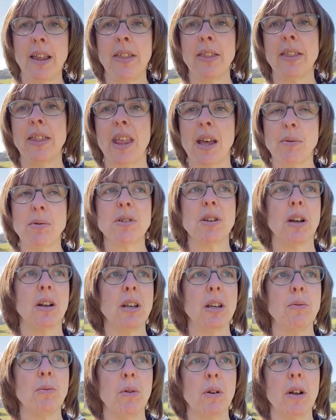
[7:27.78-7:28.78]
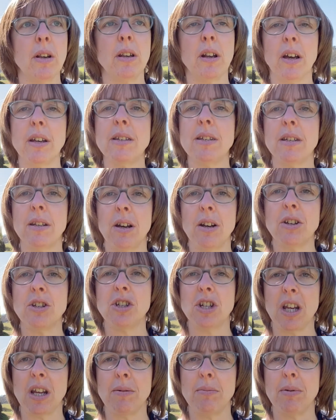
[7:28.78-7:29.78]
There was only 99
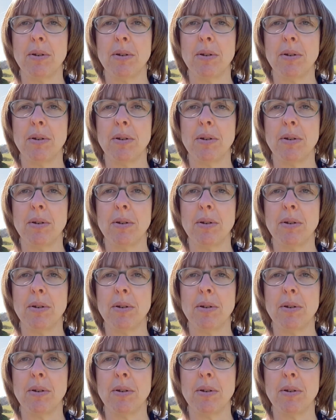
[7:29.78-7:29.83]
sheep.